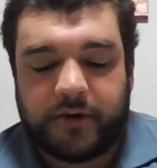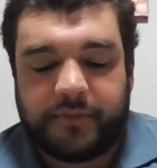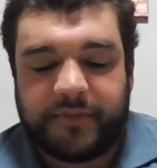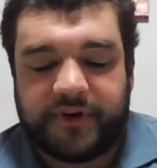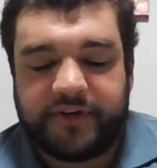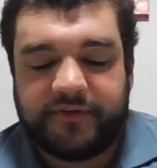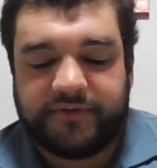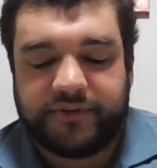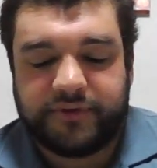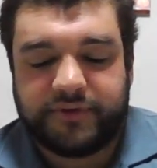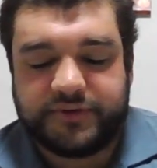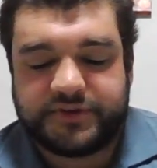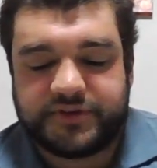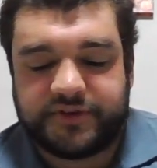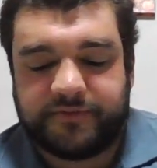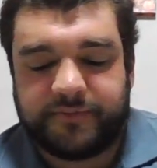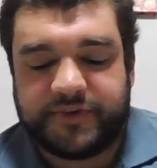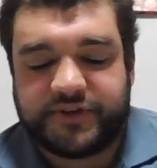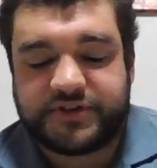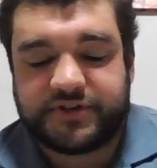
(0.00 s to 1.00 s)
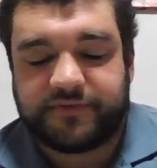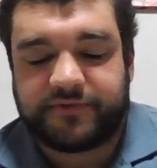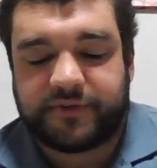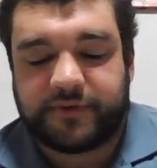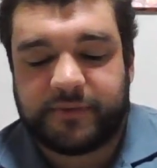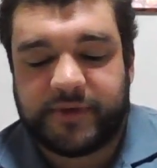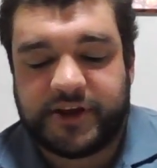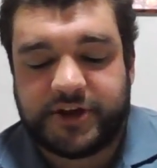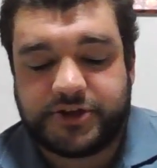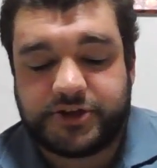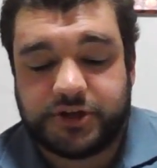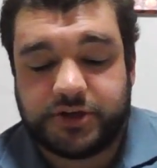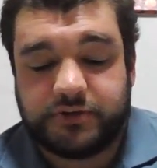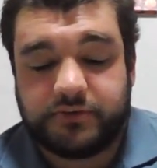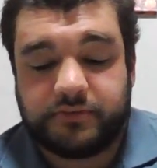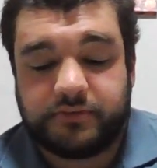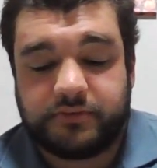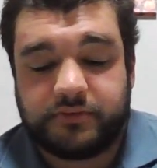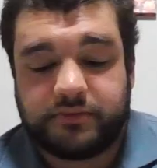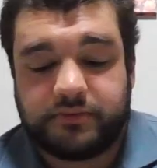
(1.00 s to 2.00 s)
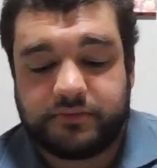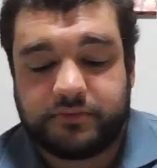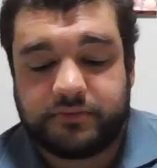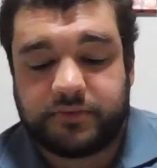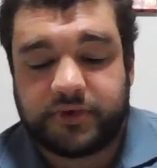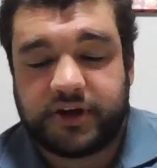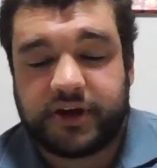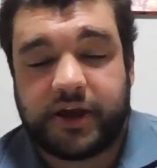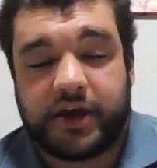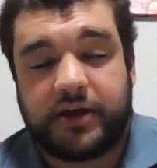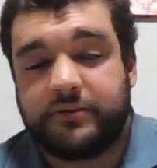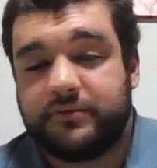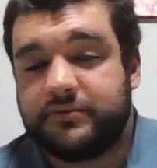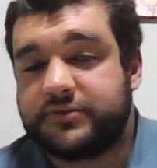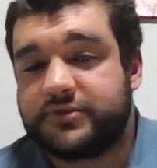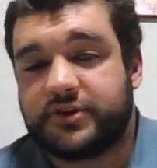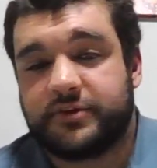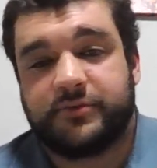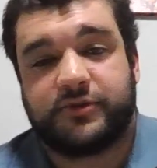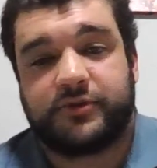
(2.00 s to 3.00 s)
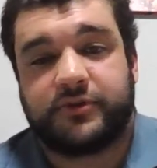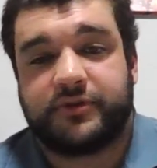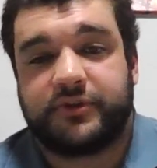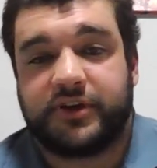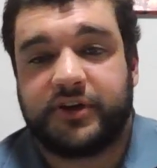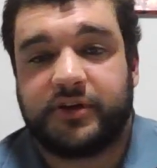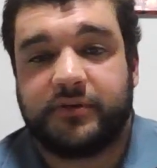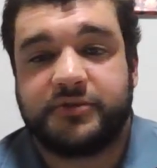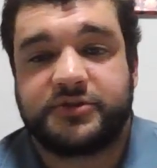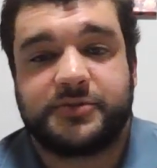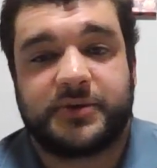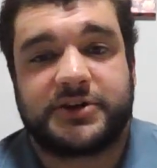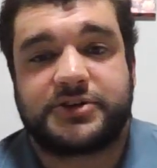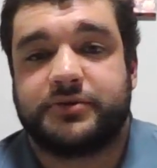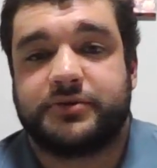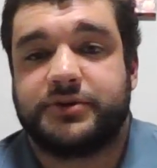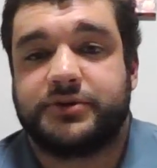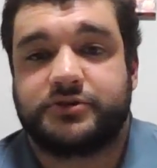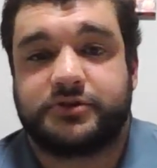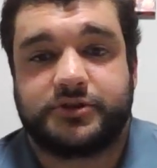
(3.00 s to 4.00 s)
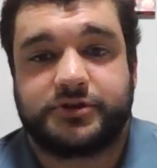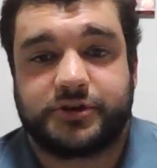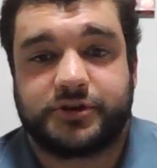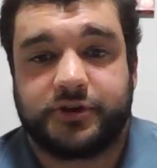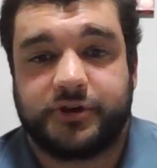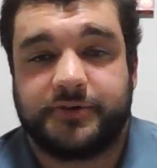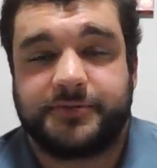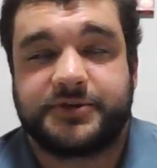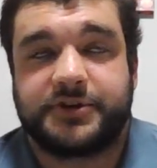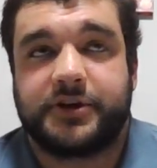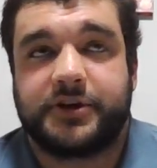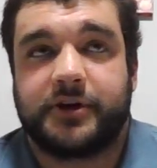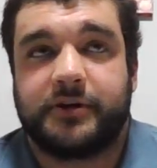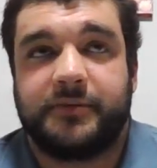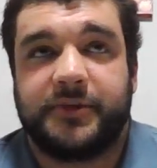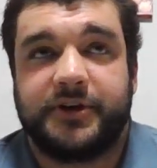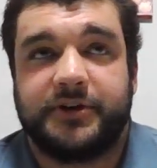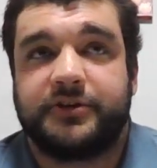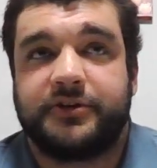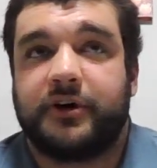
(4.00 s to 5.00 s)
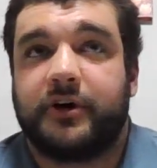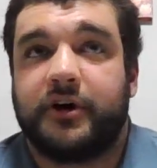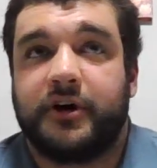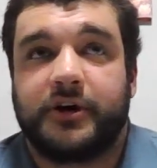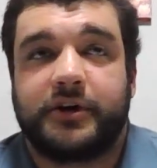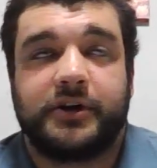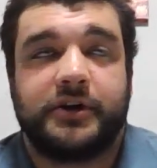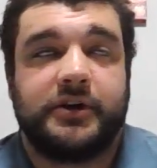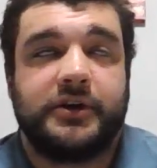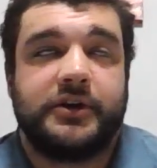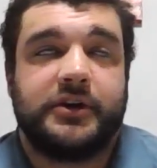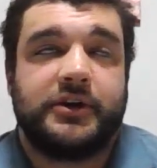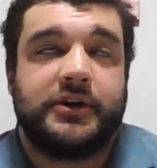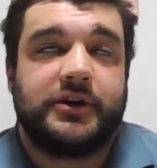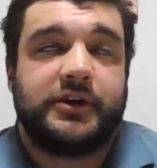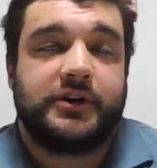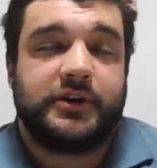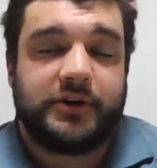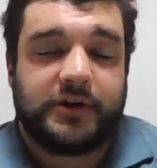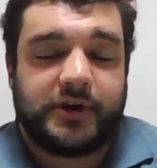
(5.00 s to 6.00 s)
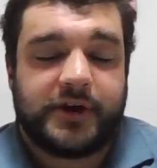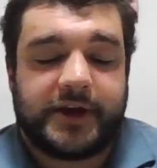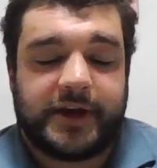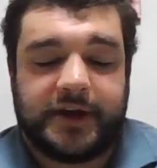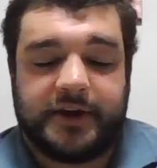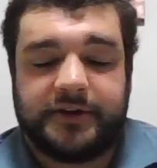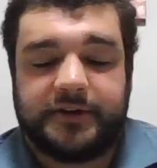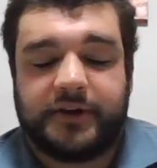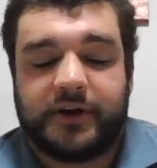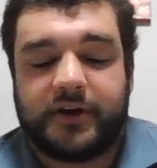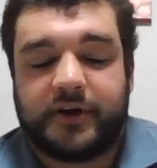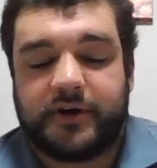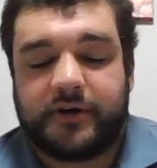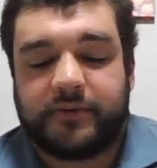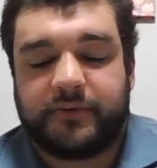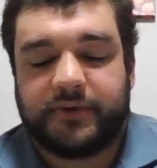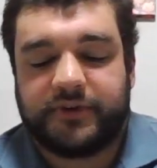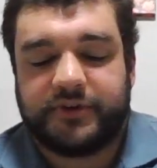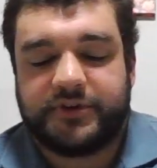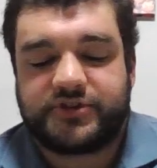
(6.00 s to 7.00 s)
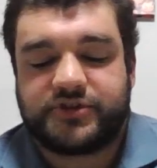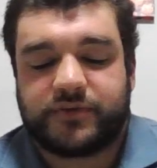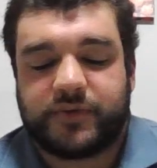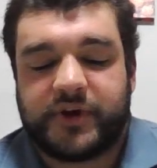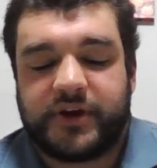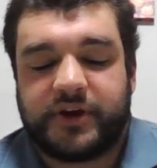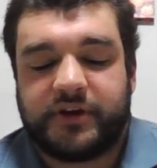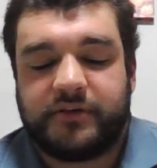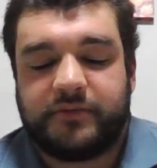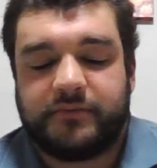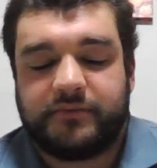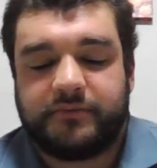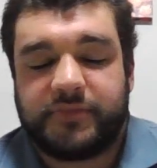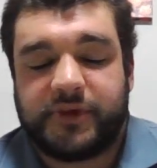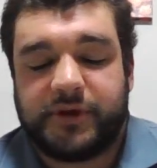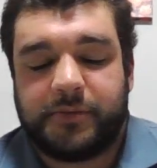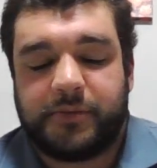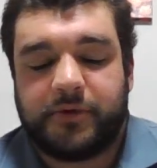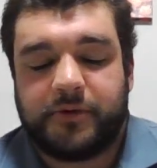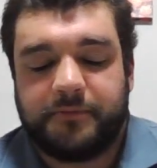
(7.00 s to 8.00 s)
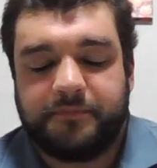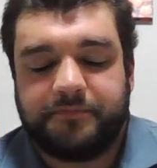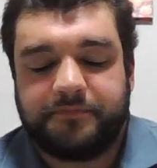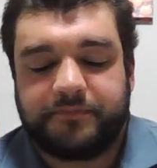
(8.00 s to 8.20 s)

Influence of misinformation, again, similar things. Special interest groups can come in, talk, and really sway people.